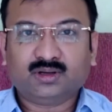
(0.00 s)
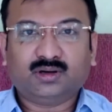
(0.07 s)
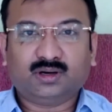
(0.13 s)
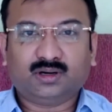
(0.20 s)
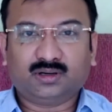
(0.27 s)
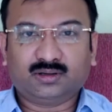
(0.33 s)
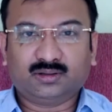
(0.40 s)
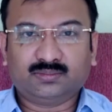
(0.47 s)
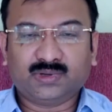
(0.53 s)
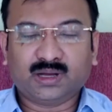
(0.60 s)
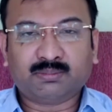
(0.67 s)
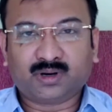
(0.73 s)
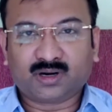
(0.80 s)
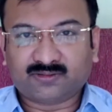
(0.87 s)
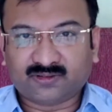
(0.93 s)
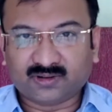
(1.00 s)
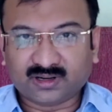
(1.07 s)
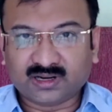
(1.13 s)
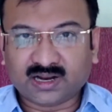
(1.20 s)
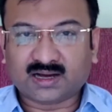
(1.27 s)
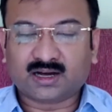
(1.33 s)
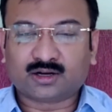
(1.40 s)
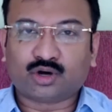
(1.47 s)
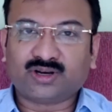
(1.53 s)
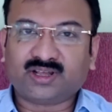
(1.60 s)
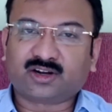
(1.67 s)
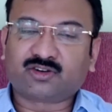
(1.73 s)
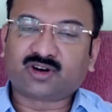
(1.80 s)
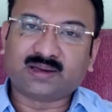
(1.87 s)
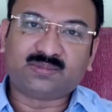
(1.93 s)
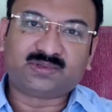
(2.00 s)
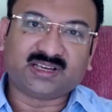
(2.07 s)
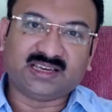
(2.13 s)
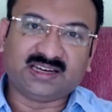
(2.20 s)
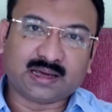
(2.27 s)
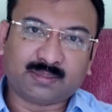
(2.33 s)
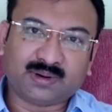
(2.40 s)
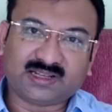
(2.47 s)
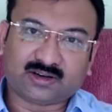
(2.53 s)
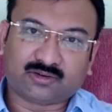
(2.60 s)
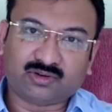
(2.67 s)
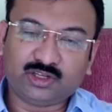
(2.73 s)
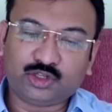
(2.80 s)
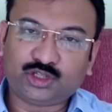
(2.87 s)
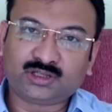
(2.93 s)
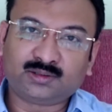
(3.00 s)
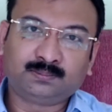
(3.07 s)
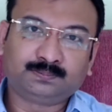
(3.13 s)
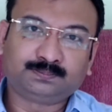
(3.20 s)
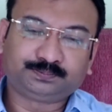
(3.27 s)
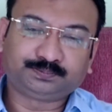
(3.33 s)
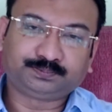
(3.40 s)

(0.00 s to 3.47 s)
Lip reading: Number of Naga Konyak tribes, they inhabit that region.